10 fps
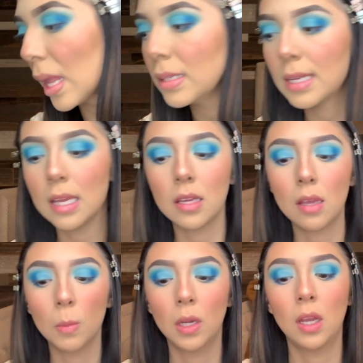taking
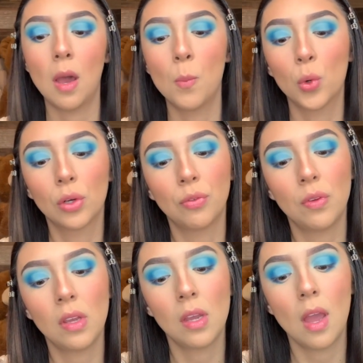my
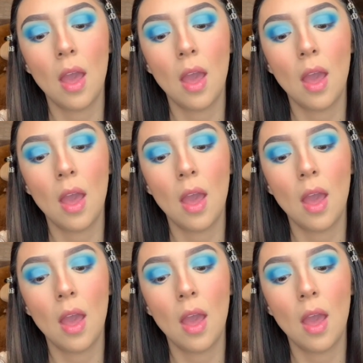Morphe